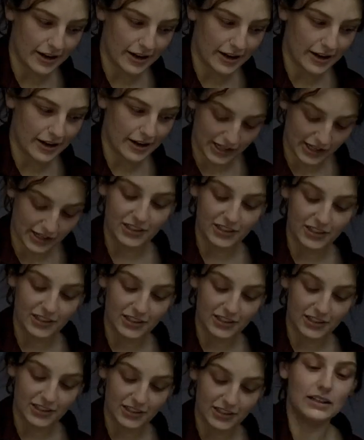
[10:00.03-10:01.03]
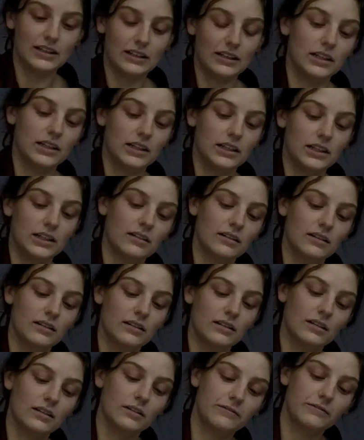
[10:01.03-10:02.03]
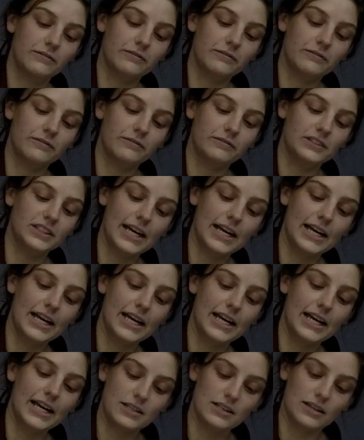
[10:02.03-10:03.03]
They also need the right diet.